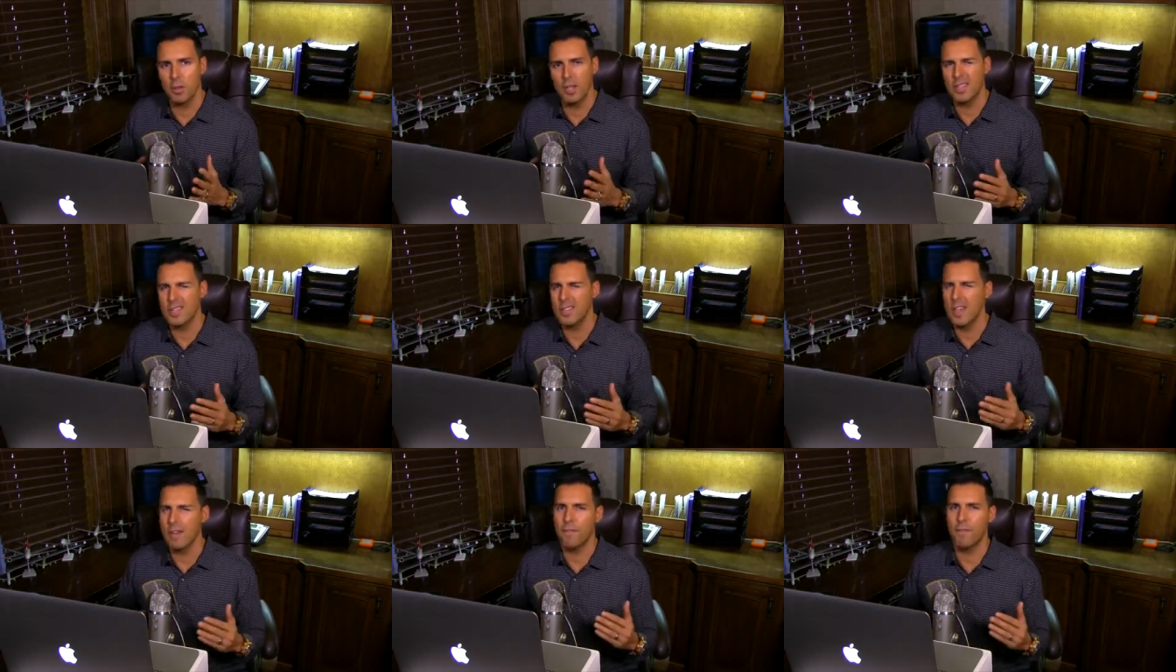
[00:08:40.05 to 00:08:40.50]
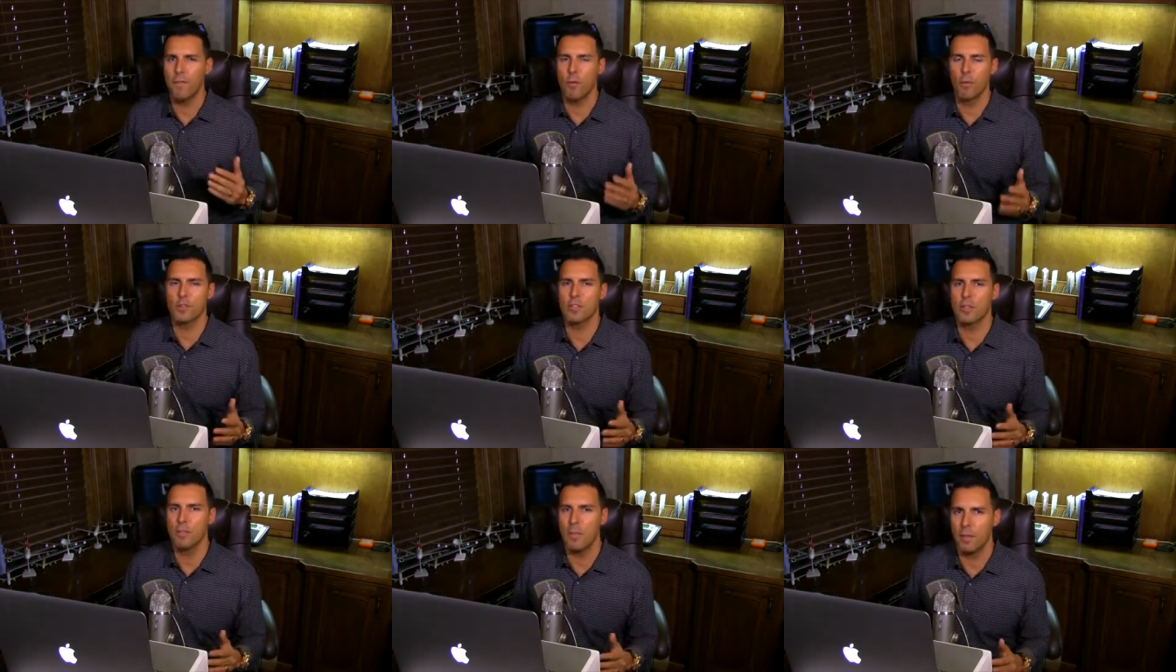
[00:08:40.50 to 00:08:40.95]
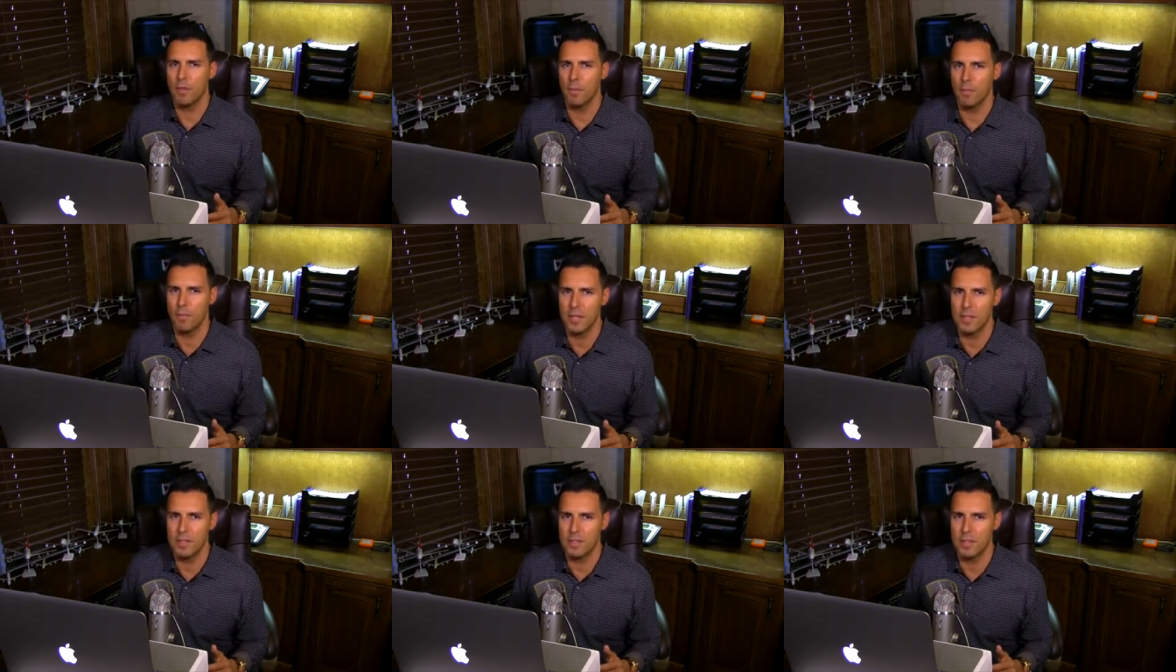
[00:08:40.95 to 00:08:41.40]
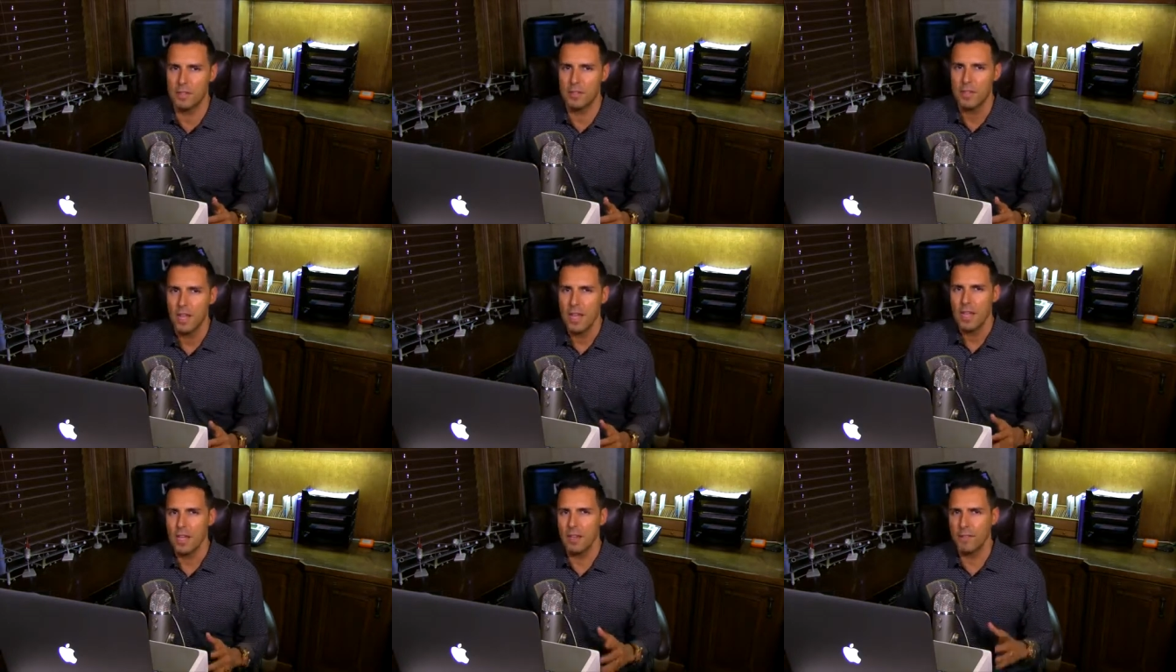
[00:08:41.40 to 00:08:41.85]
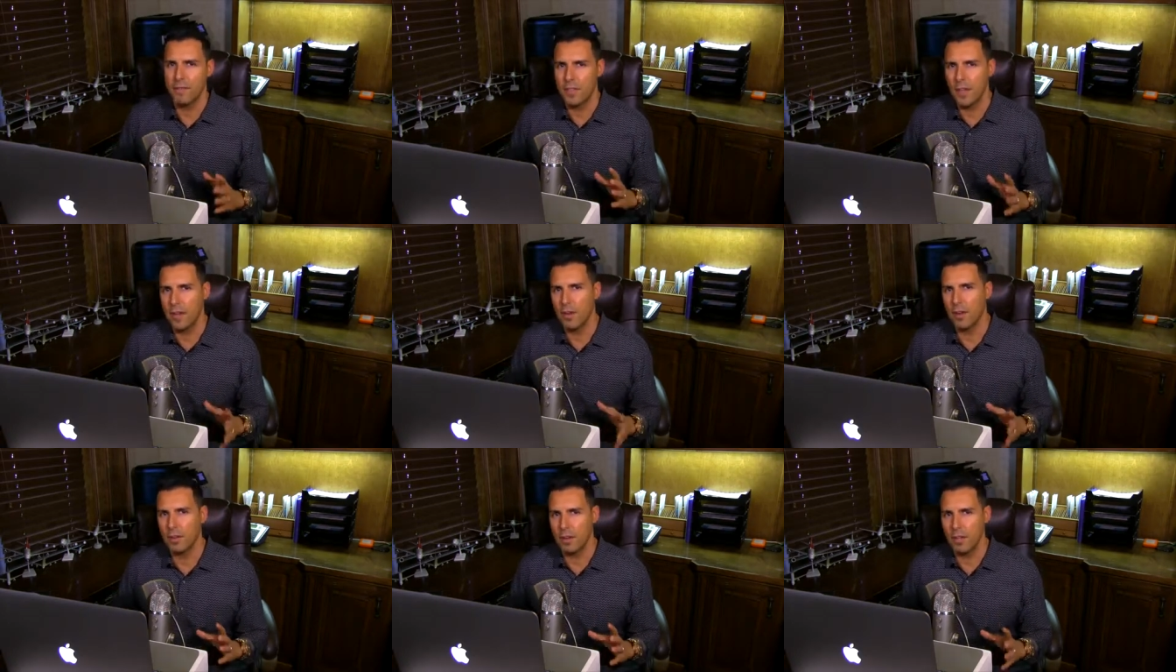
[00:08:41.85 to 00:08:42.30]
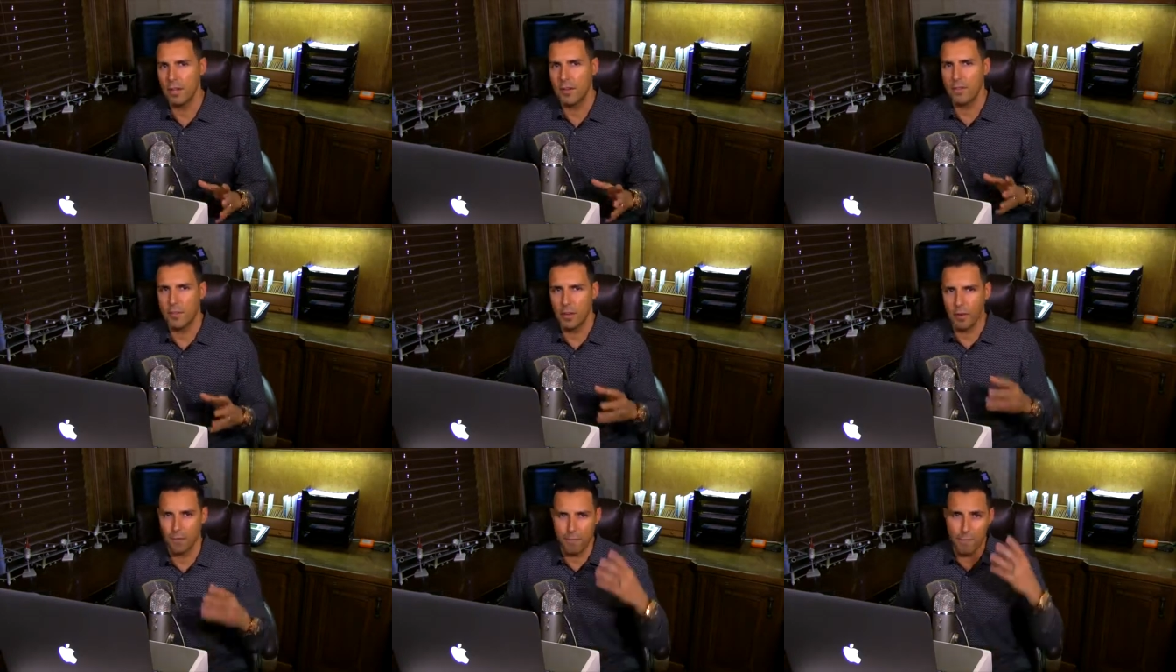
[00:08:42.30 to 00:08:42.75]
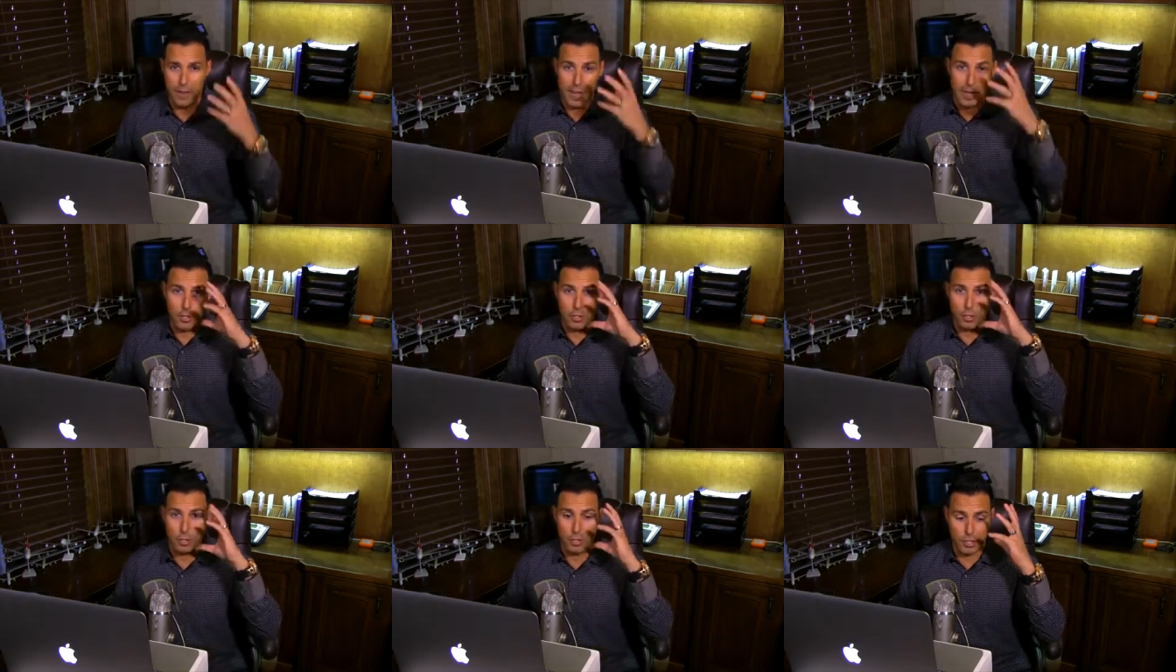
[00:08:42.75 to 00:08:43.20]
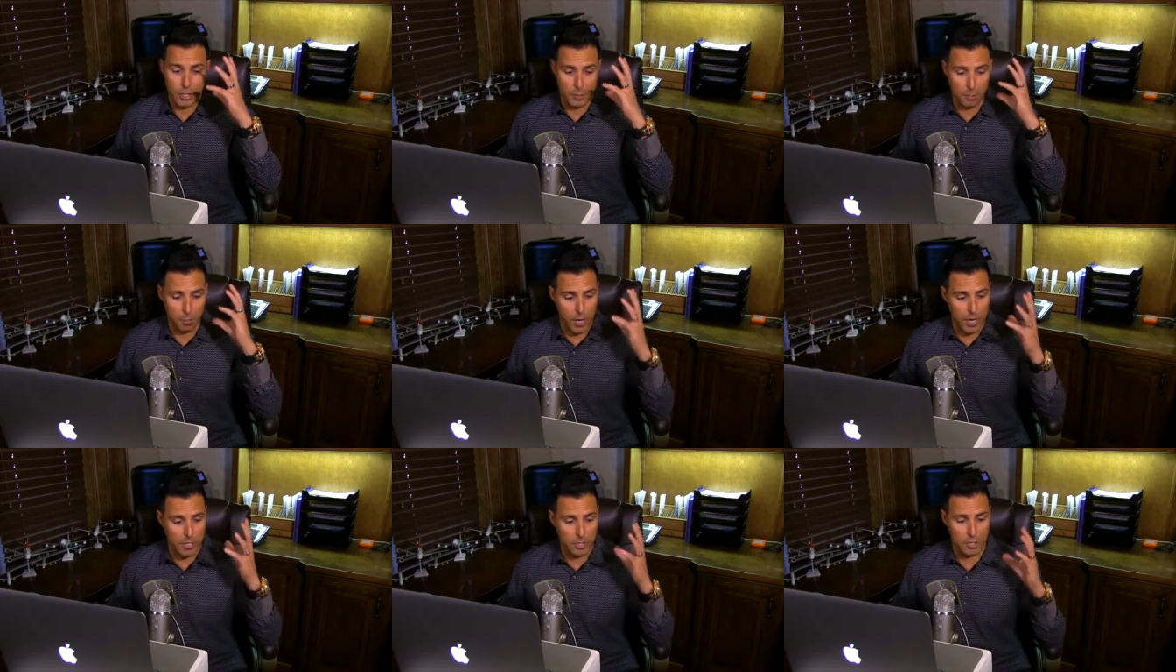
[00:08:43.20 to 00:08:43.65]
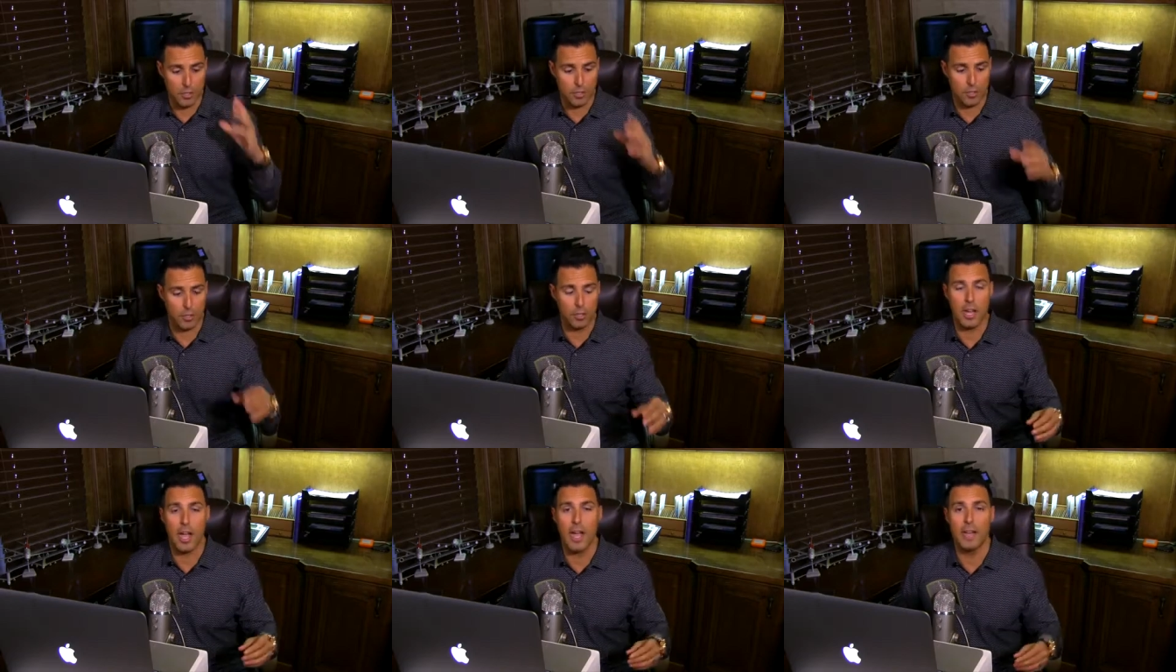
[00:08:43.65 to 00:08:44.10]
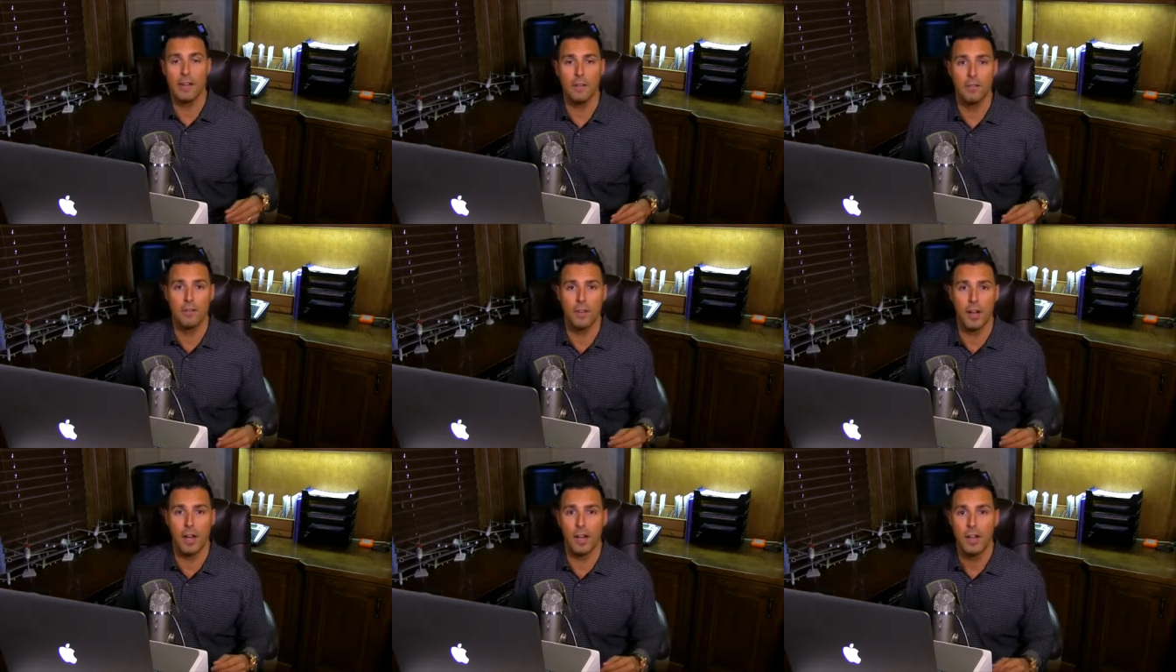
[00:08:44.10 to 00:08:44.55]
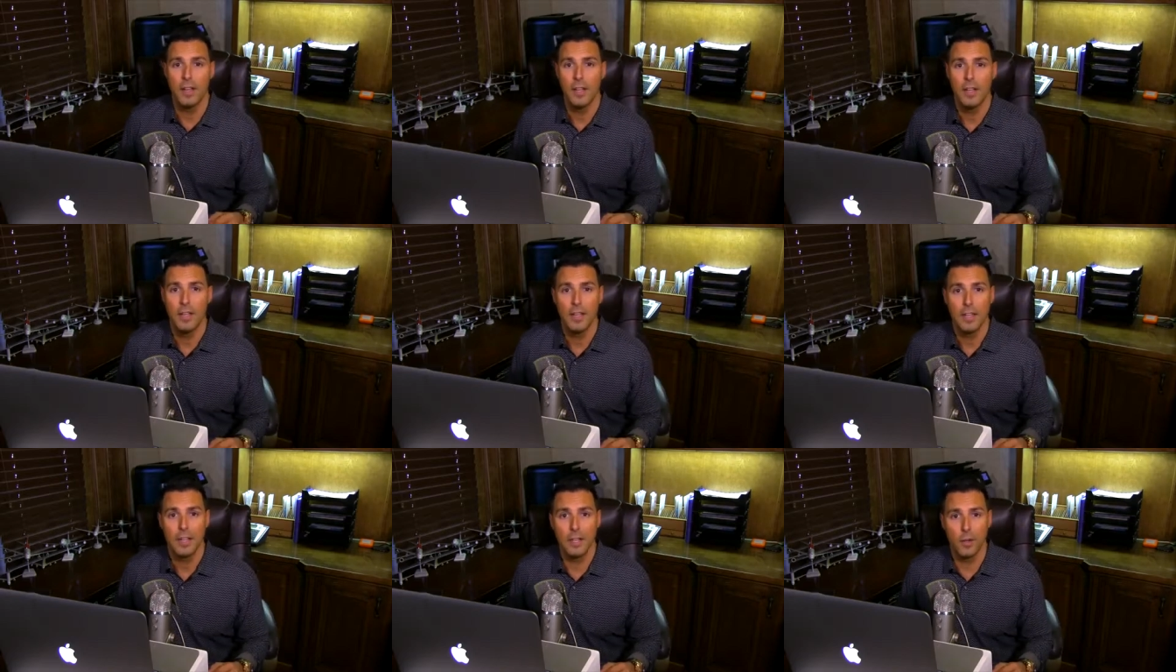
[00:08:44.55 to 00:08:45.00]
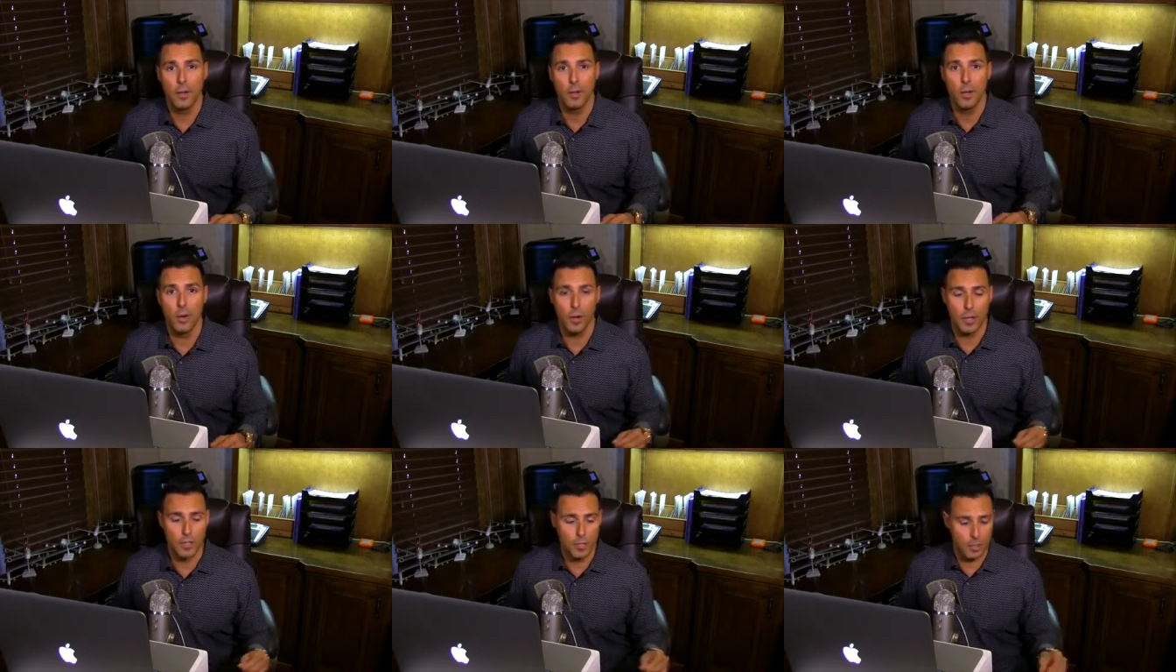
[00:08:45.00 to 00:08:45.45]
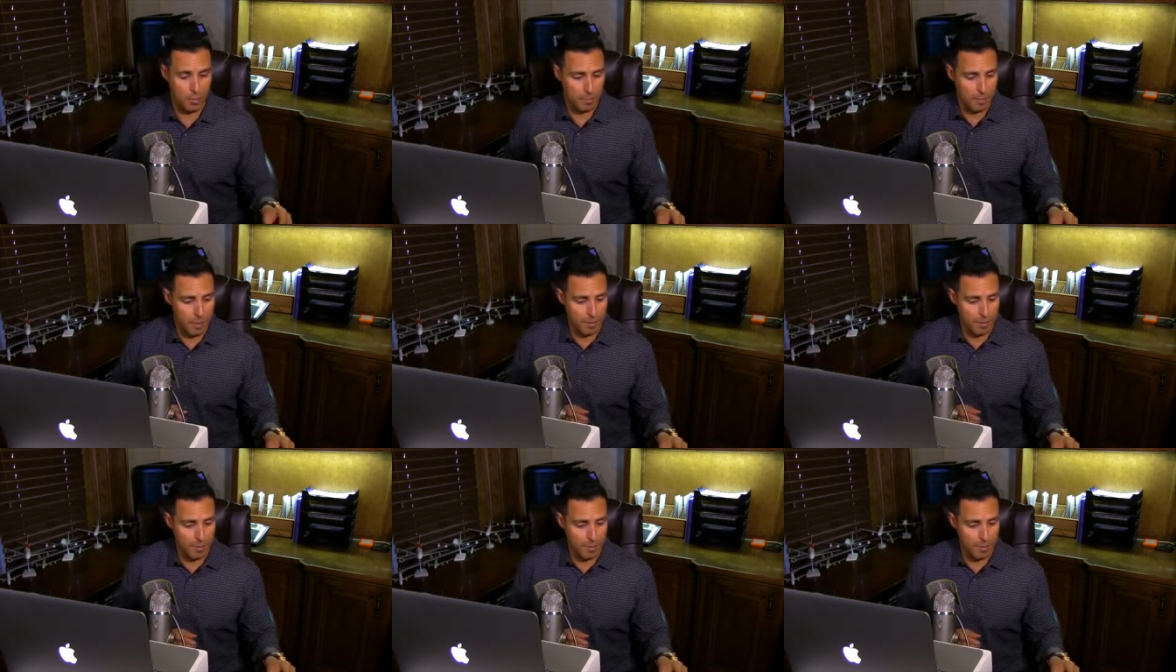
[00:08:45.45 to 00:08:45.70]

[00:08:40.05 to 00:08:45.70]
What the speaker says: Let's not force them on the business if their facial expressions are kind of going to it.